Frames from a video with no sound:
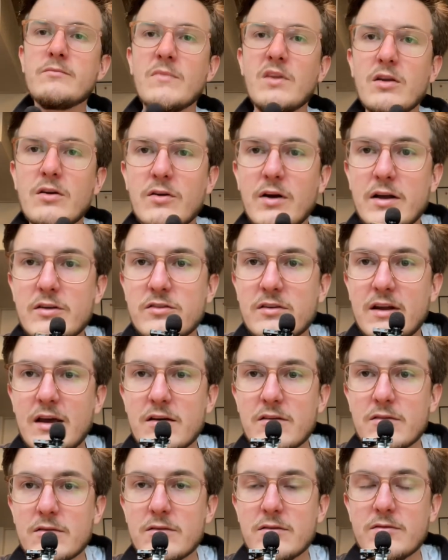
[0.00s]
Alright, so
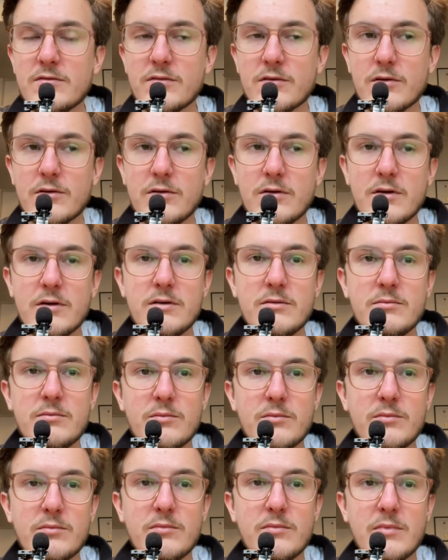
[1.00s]
now for
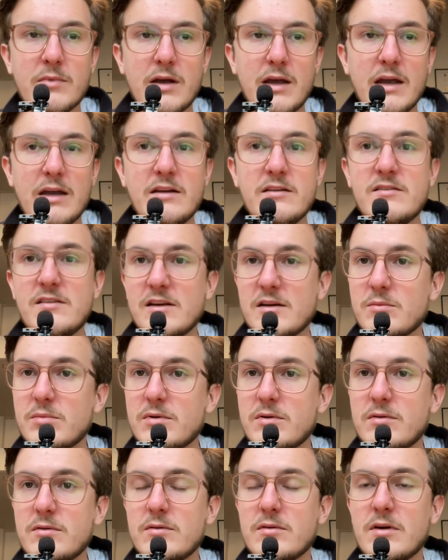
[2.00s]
a tip.
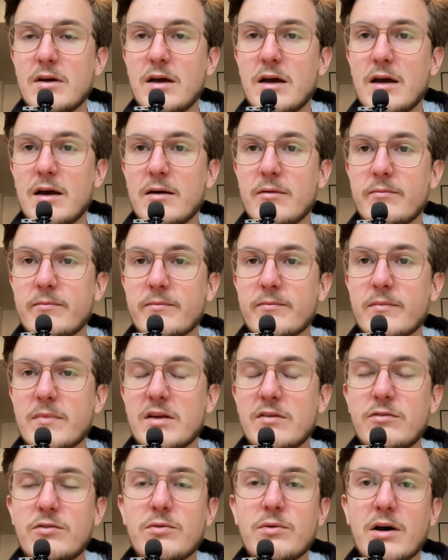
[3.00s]

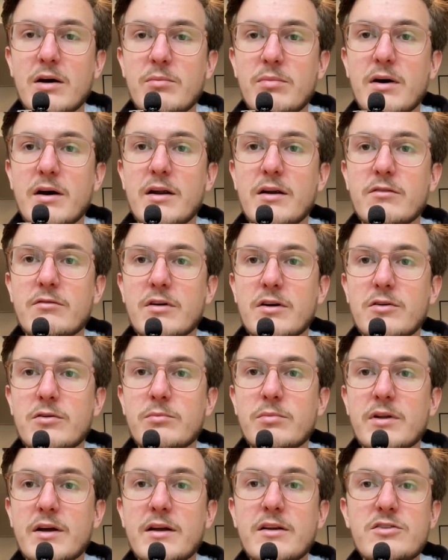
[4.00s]
If you are buying a record
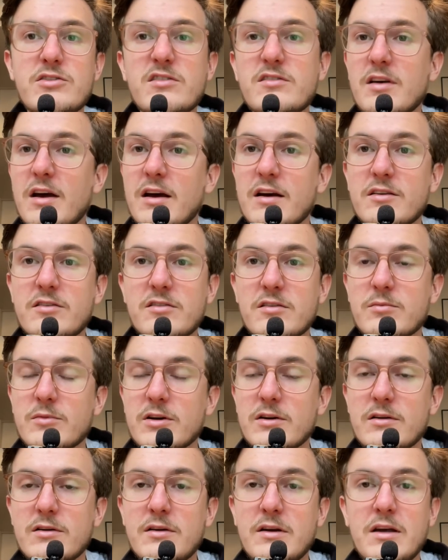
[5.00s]
player, just ask someone.
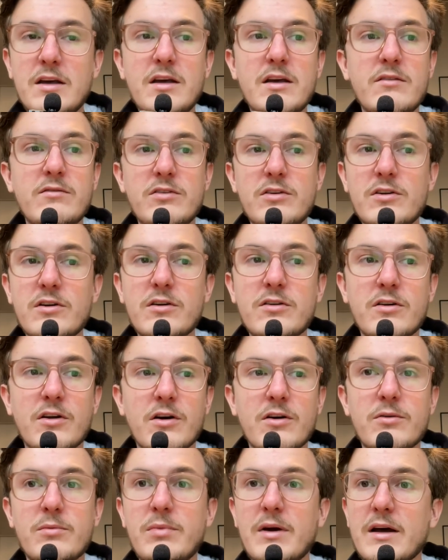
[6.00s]
If you don't
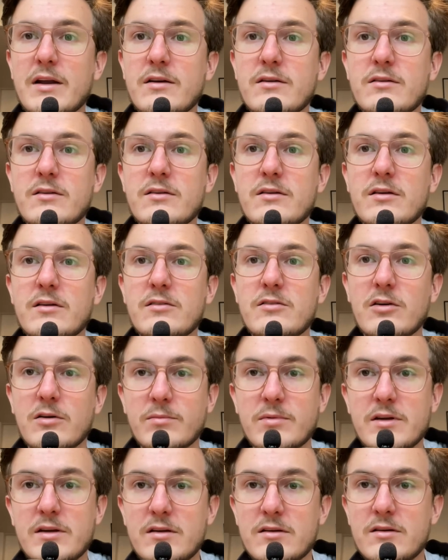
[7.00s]
know about a
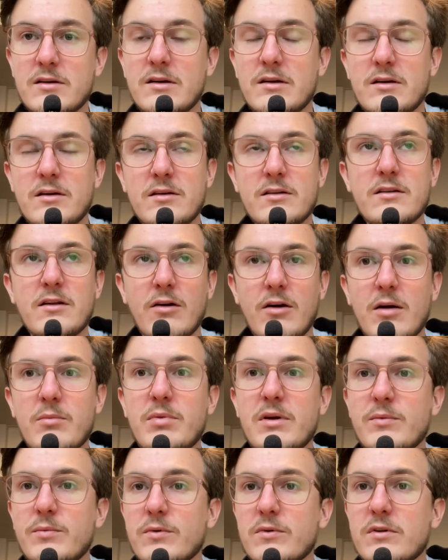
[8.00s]
topic, there are
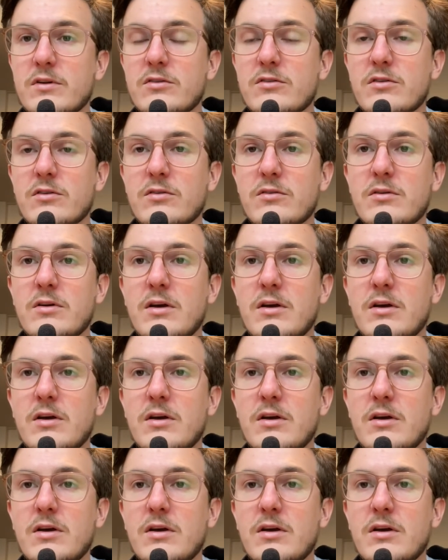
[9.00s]
people that do.